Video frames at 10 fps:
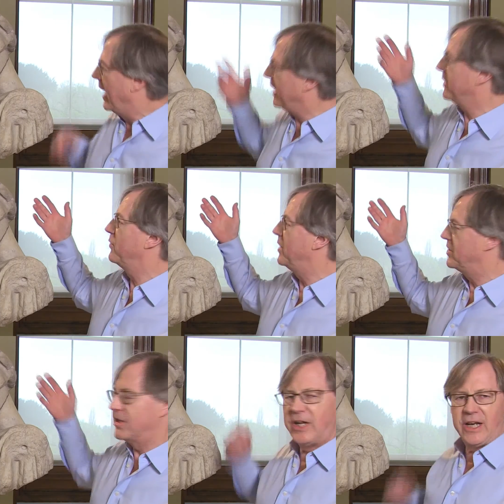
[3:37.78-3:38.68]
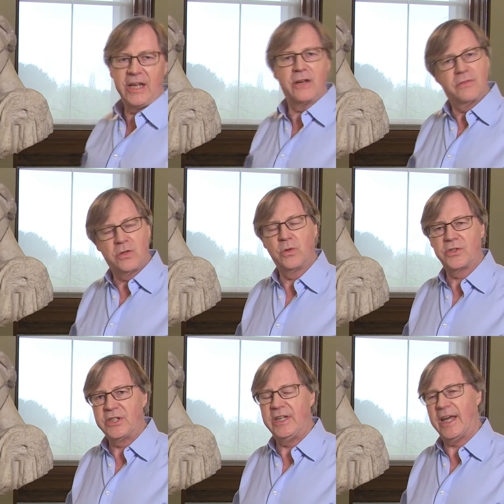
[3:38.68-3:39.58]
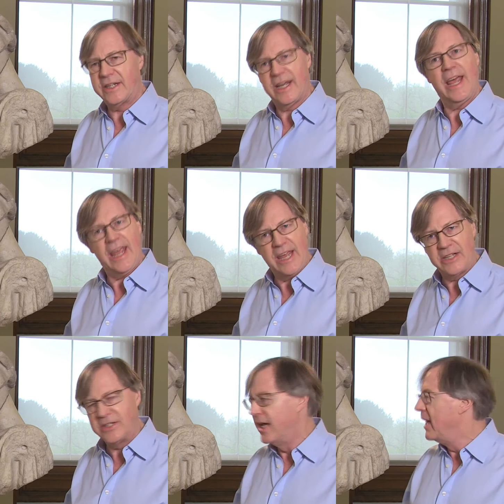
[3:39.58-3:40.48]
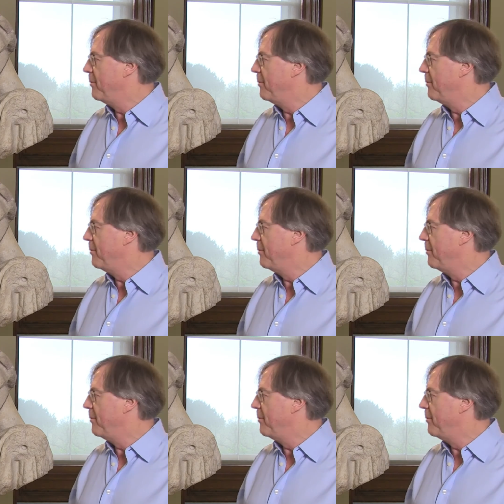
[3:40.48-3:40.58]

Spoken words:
and originally, of course, he had a head,